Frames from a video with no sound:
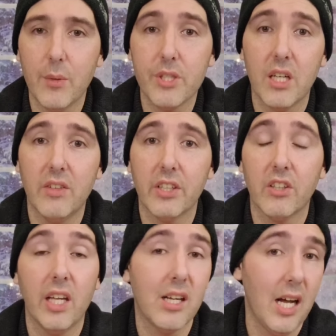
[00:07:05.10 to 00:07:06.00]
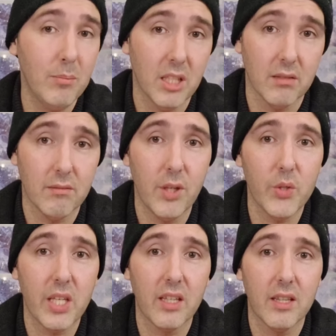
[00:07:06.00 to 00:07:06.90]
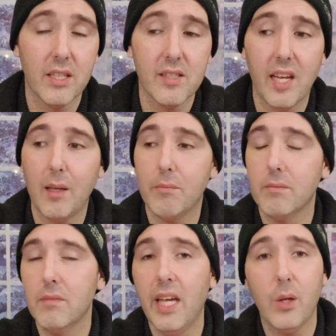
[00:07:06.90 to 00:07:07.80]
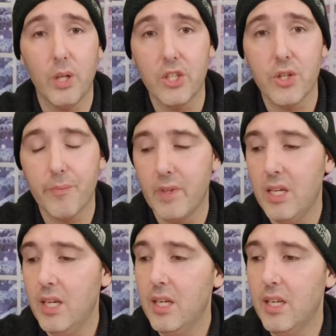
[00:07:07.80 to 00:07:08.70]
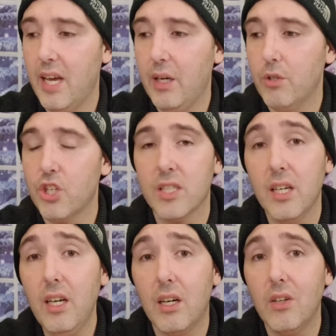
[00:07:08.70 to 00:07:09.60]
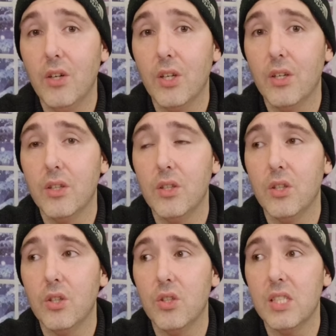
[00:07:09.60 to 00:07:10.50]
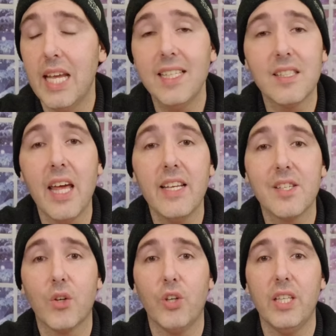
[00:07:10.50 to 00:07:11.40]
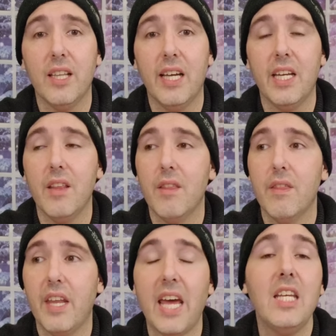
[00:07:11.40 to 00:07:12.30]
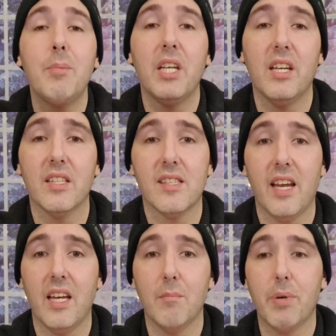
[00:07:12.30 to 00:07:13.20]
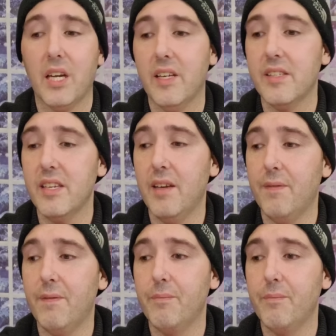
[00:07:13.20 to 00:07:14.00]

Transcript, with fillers: it was calling her a goblin, using the same language. Now, Chantal takes that as a green light that anybody can say it, because if